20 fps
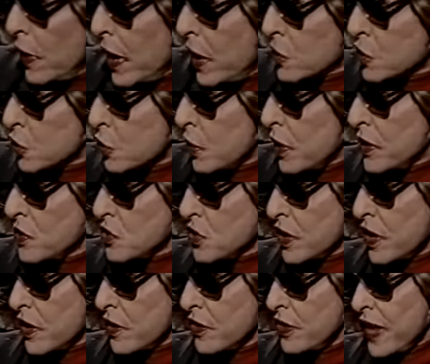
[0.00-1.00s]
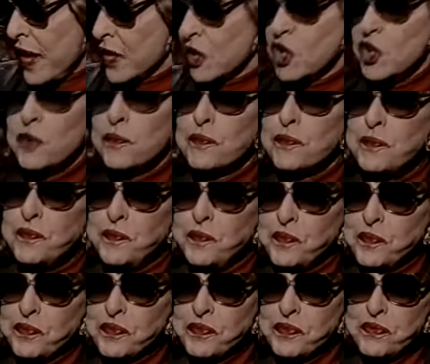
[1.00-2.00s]
There are no ashtrays there. That's okay. Thank you. I
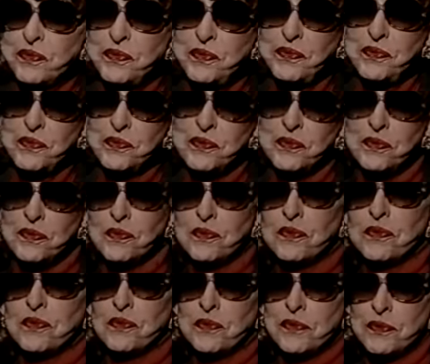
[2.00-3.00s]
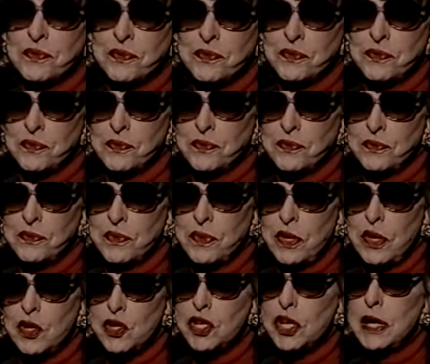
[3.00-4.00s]
know. I didn't know the story on Faye Dunaway,
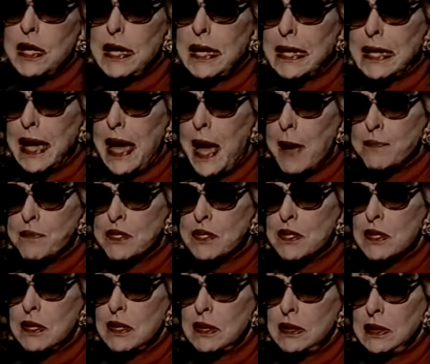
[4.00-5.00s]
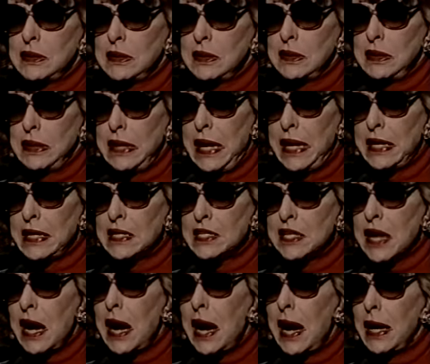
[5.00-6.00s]
and you she worked. She kept
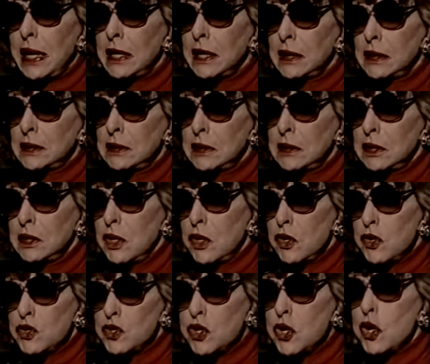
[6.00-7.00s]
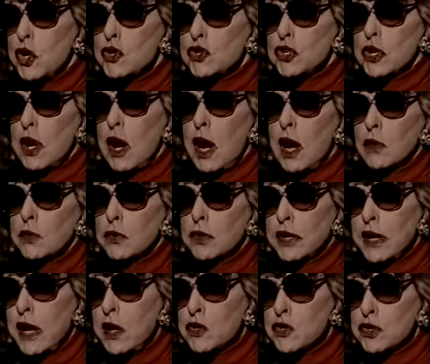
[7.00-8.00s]
an entire church
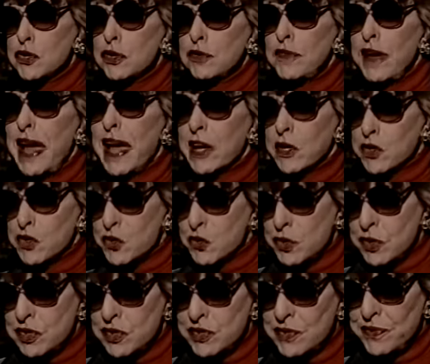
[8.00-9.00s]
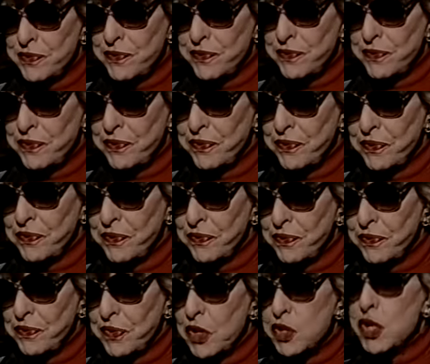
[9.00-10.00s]
congregation of extras. Uh
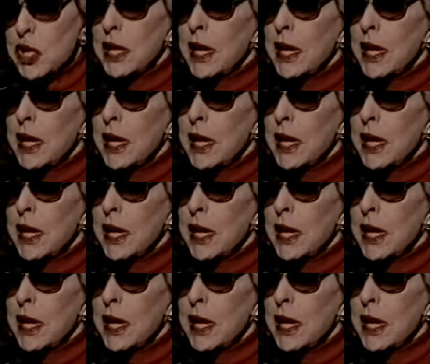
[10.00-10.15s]
huh.